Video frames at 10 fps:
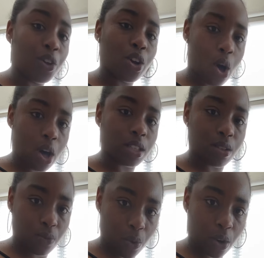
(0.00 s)

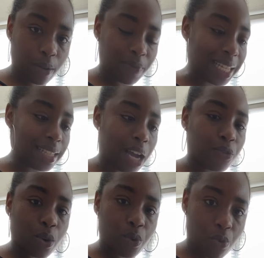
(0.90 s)
causes for it's time
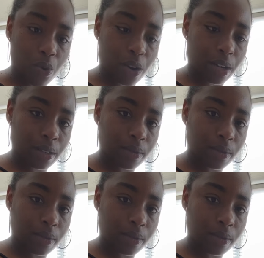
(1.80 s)
for a reward